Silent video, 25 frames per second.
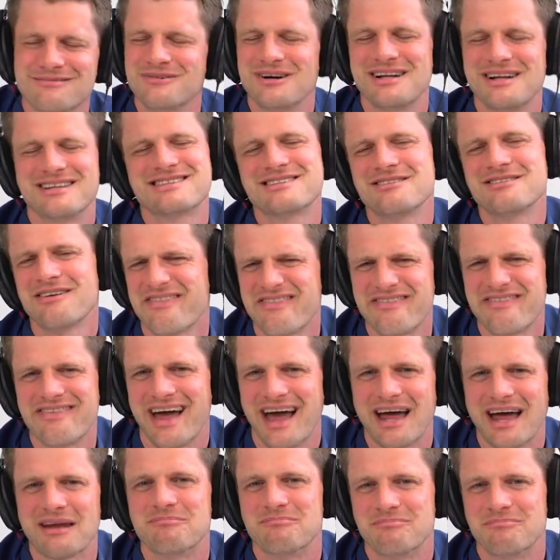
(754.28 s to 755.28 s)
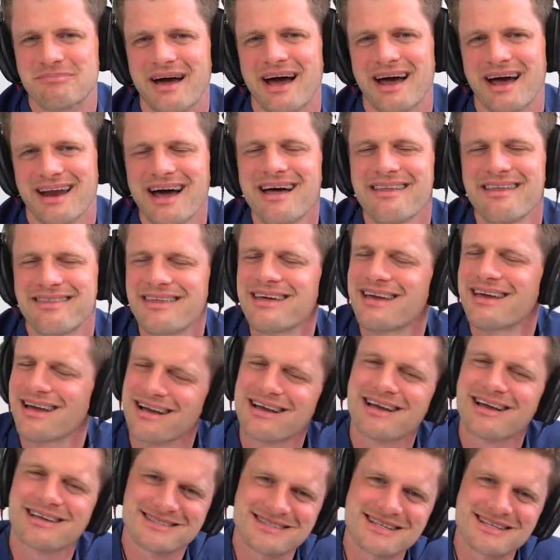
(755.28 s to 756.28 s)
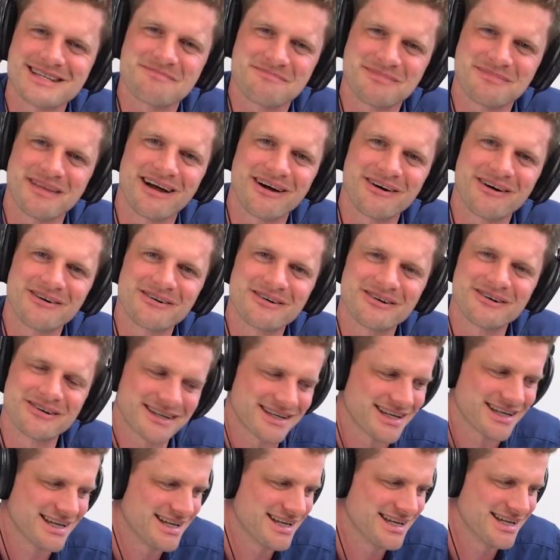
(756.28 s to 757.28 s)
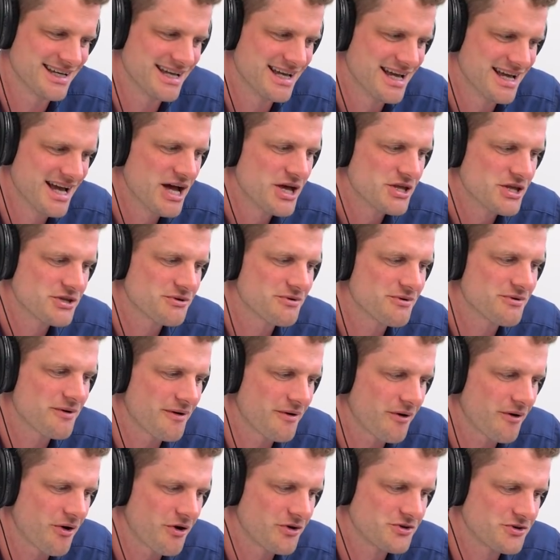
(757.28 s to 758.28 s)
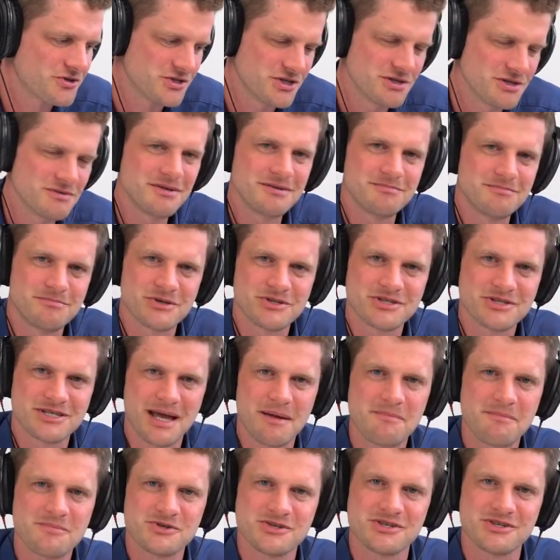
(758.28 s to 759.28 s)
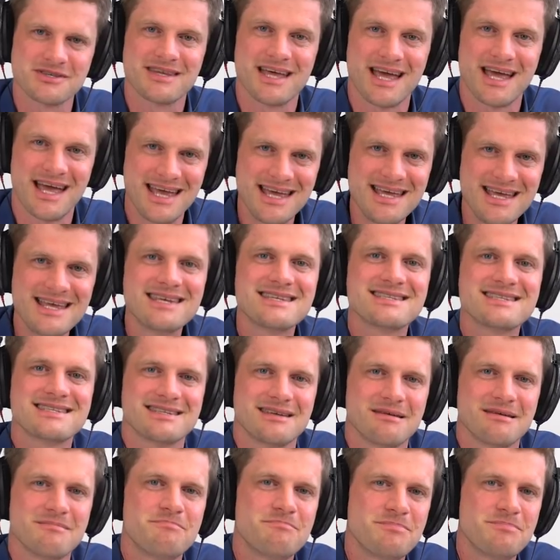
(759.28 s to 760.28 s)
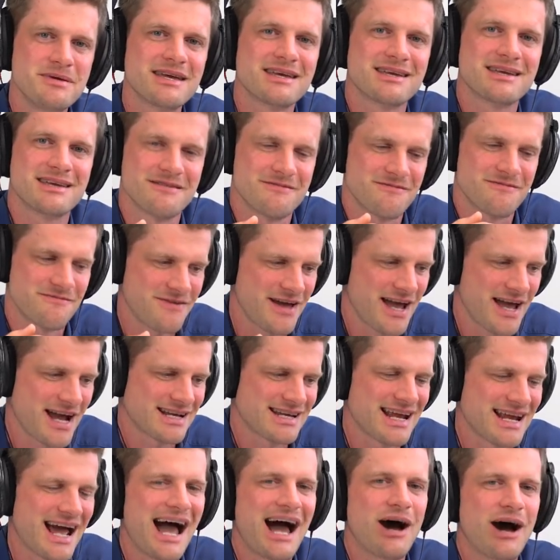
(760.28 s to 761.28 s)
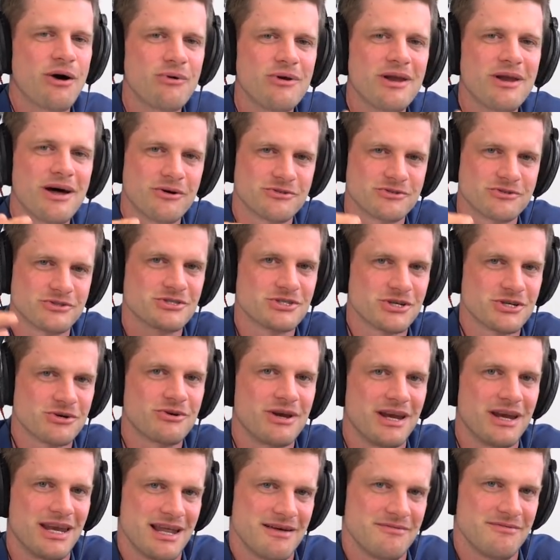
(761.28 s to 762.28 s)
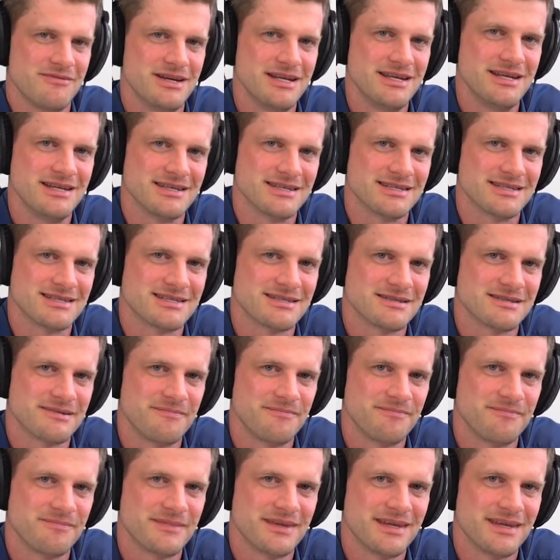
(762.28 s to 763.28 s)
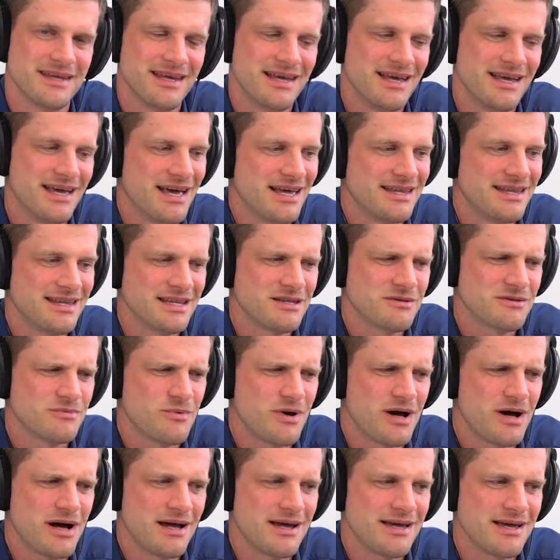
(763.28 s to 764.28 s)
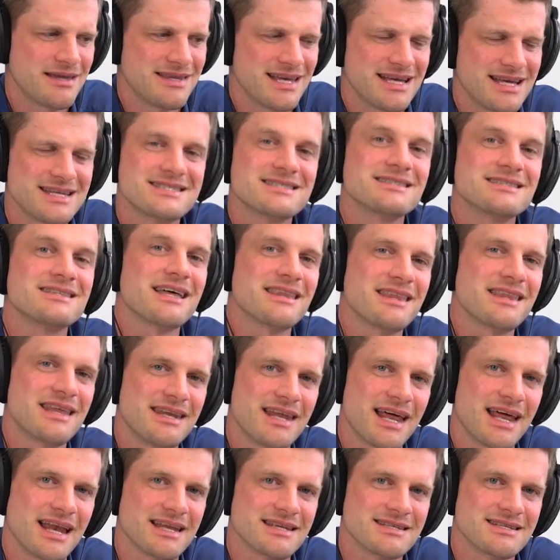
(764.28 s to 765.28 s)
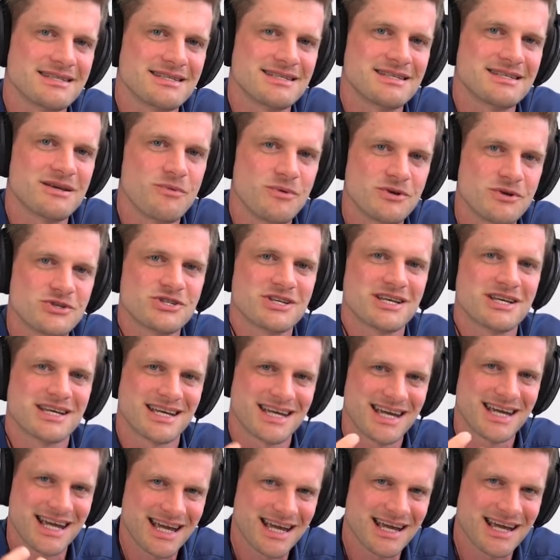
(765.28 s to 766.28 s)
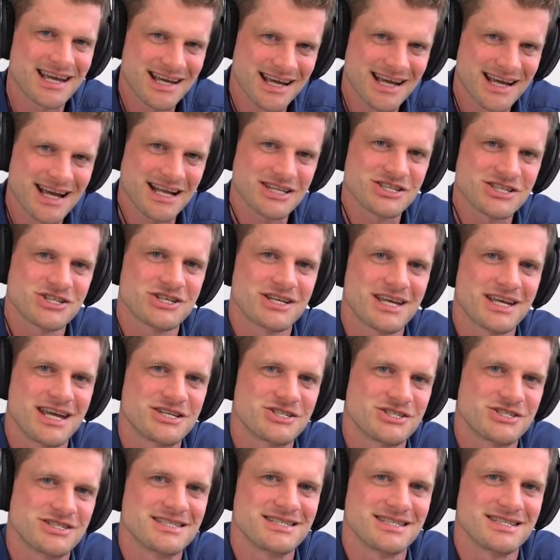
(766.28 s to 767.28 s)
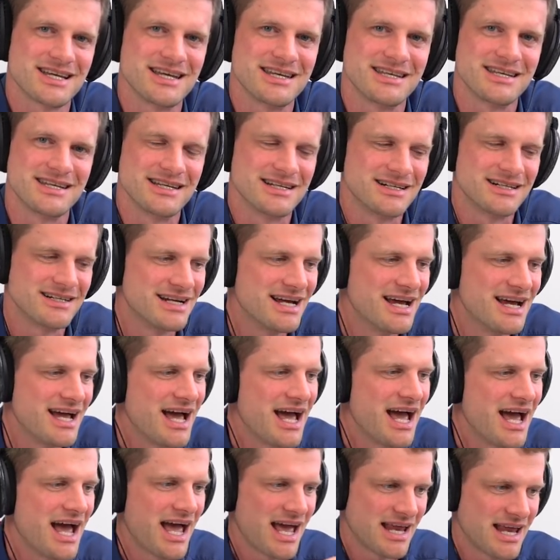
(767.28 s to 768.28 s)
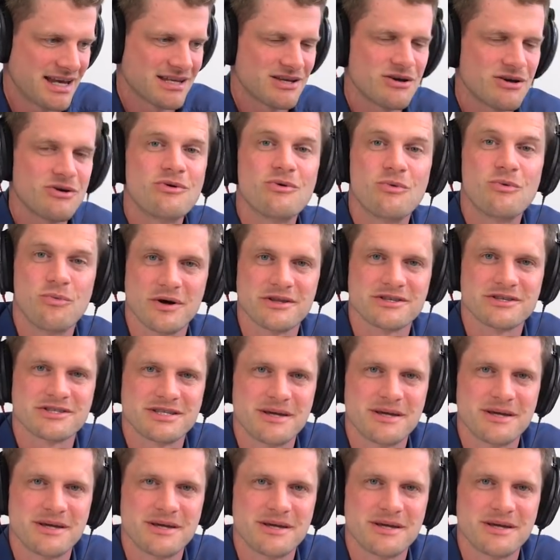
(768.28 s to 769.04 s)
it's not that bad. I think I can sleep now. Okay, so on human perception, there is a big effect how loud the total level is. And that's why there is another analysis which catch, catch this idea and go one